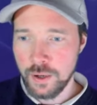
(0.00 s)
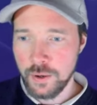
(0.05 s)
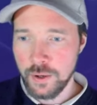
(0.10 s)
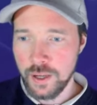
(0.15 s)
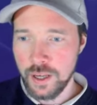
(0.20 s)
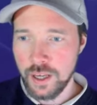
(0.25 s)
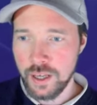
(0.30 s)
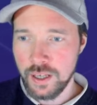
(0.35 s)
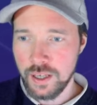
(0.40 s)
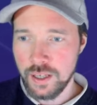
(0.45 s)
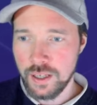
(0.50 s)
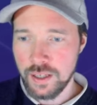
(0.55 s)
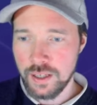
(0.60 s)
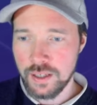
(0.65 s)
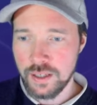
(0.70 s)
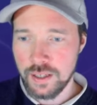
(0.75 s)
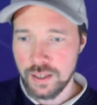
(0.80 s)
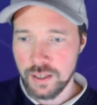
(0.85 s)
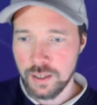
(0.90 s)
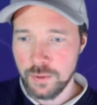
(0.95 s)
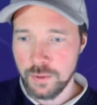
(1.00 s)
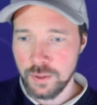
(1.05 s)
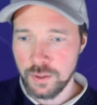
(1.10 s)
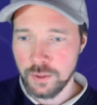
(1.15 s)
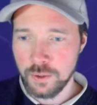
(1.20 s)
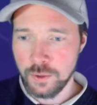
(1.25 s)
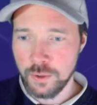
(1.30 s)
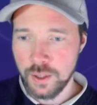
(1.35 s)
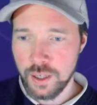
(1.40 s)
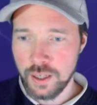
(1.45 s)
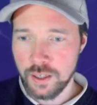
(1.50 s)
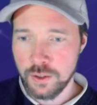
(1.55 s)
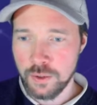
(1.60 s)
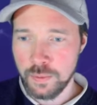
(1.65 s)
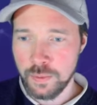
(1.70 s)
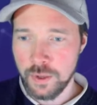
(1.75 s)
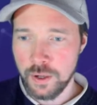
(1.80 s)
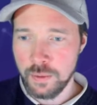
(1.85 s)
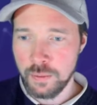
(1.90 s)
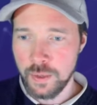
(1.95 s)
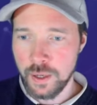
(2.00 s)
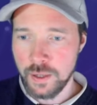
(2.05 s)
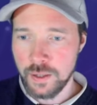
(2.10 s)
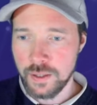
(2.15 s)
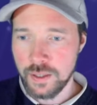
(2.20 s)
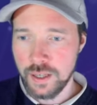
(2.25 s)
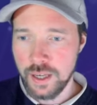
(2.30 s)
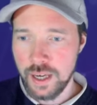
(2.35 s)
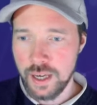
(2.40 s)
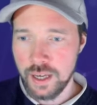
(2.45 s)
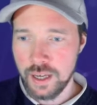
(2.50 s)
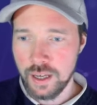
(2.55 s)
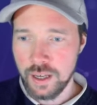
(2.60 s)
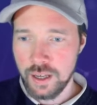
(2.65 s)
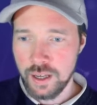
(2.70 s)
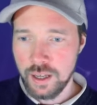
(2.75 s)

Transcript: a is equal to x to the power minus a.